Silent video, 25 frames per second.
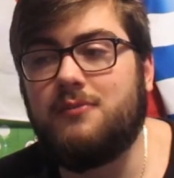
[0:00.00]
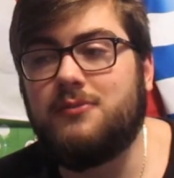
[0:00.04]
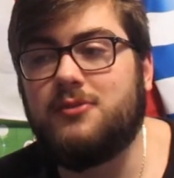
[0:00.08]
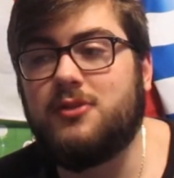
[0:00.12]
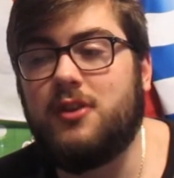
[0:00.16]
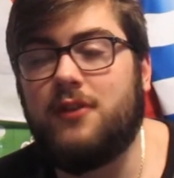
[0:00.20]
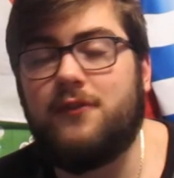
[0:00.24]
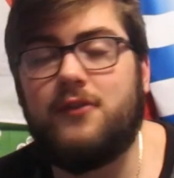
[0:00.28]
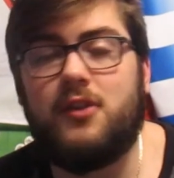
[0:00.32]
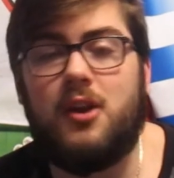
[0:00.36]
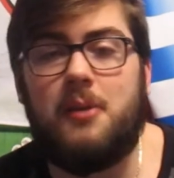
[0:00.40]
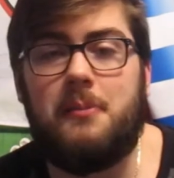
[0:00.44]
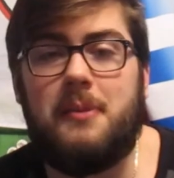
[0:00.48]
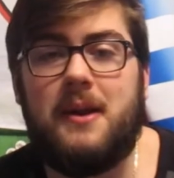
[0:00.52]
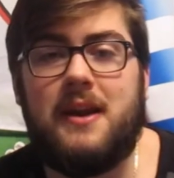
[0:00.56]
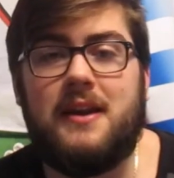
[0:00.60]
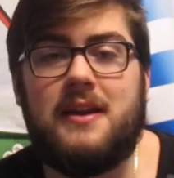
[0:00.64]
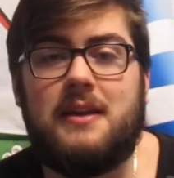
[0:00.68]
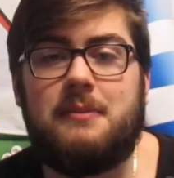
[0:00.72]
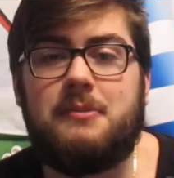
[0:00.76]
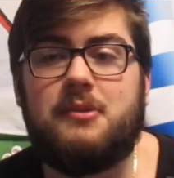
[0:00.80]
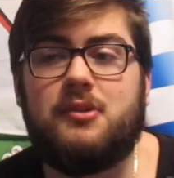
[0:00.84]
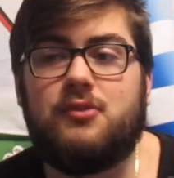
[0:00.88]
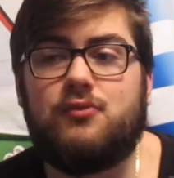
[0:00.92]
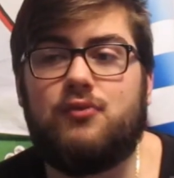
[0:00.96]
So I feel like
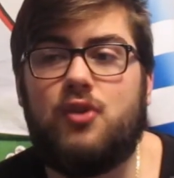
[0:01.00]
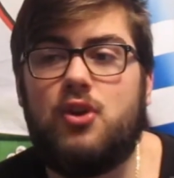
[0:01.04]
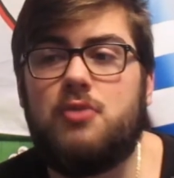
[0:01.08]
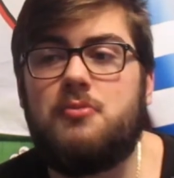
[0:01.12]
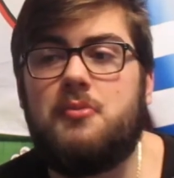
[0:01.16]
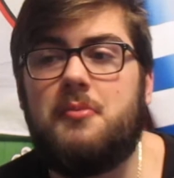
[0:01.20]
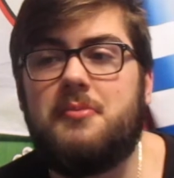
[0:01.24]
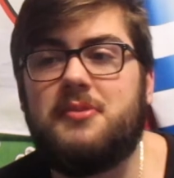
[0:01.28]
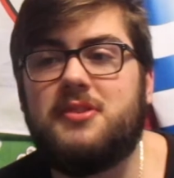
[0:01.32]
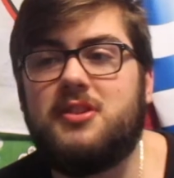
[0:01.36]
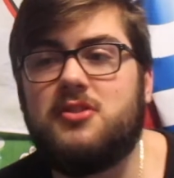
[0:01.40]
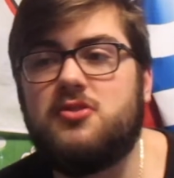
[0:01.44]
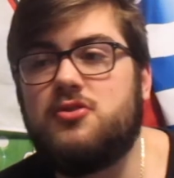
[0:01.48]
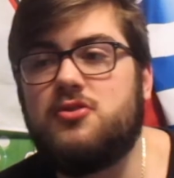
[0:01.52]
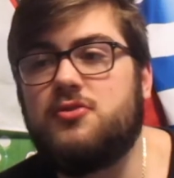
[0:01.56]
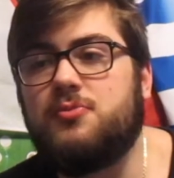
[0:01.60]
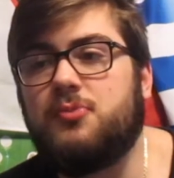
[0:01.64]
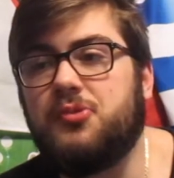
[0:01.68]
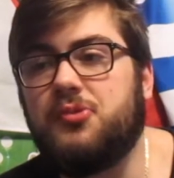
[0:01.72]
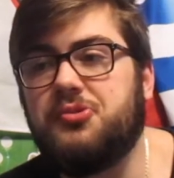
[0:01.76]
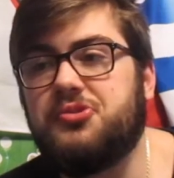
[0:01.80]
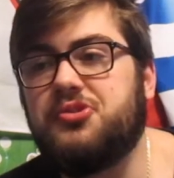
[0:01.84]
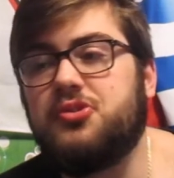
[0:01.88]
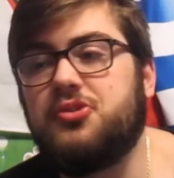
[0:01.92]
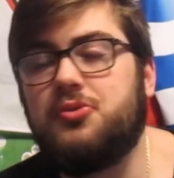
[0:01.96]
playing him in a roaming position is
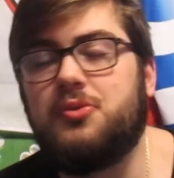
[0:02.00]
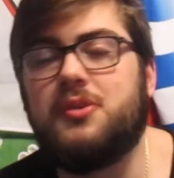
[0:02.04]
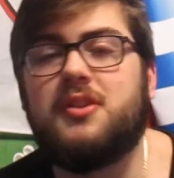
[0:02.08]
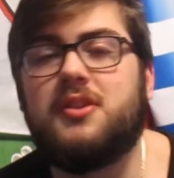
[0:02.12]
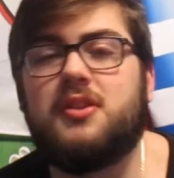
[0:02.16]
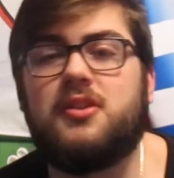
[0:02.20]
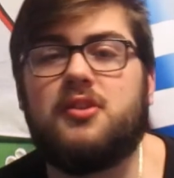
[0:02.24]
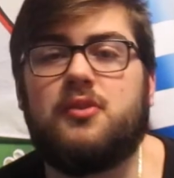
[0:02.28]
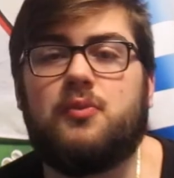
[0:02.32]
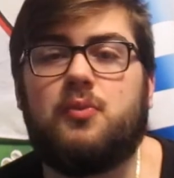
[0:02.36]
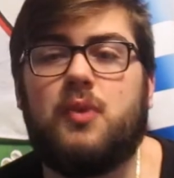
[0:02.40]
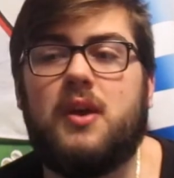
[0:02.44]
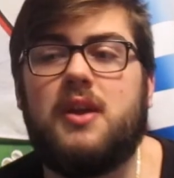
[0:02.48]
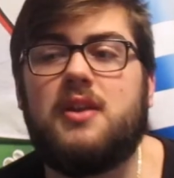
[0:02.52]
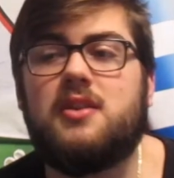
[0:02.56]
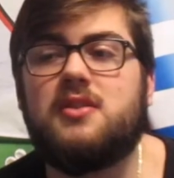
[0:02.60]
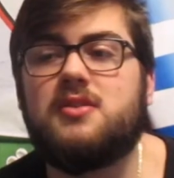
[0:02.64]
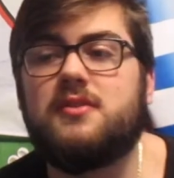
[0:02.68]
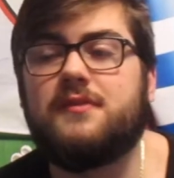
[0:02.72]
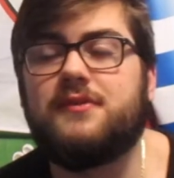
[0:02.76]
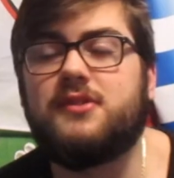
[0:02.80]
more suited than the wings.